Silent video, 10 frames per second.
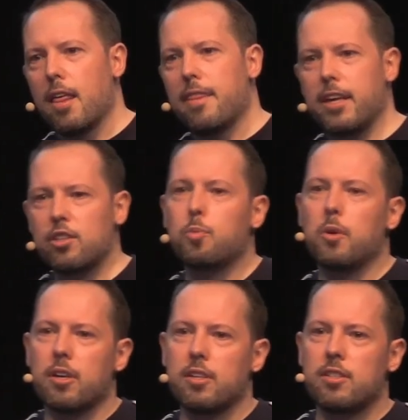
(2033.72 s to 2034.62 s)
This
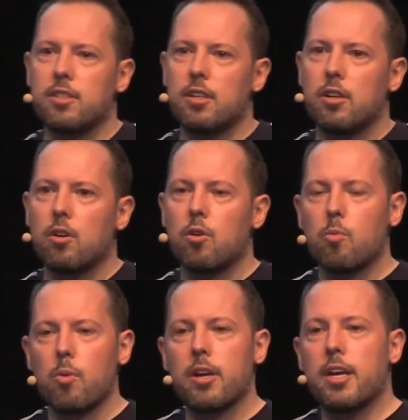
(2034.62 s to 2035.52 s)
was
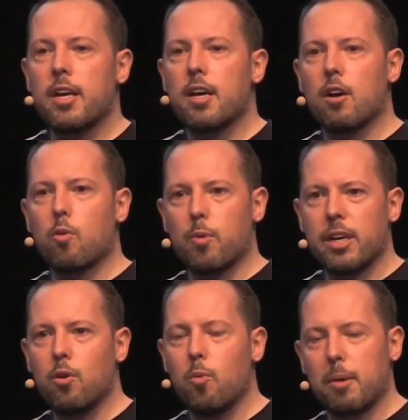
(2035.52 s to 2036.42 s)
running a
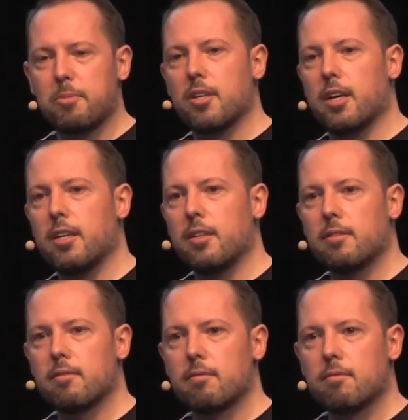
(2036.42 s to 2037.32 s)
real website
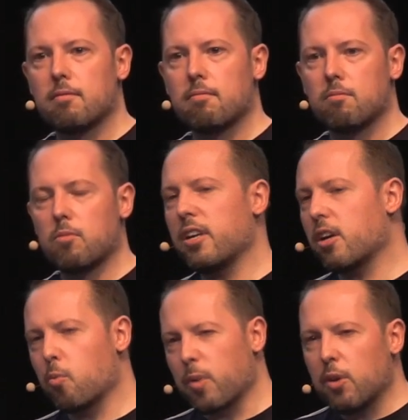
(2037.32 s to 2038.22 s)
running
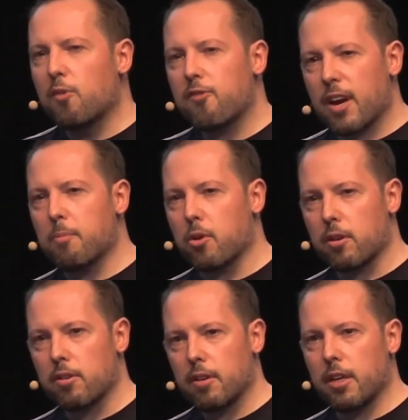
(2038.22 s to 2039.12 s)
a real
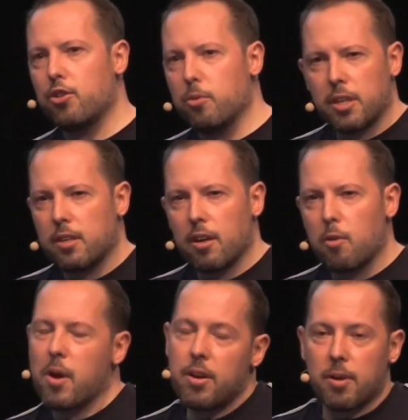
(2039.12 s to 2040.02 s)
framework and doing a
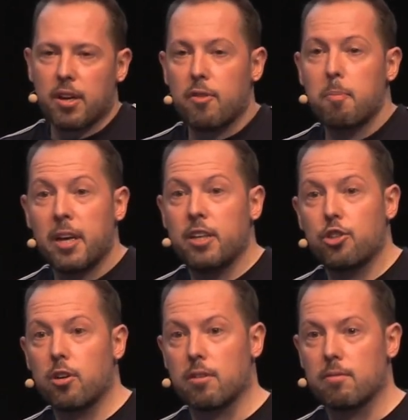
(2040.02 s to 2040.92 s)
rendering of a plain
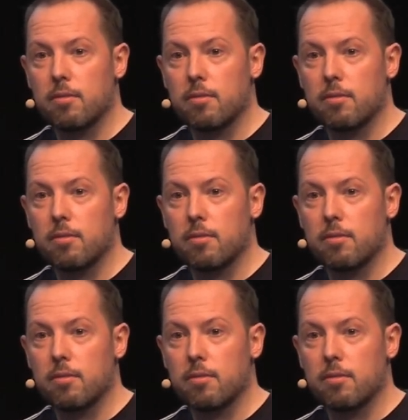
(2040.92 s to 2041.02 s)
chart.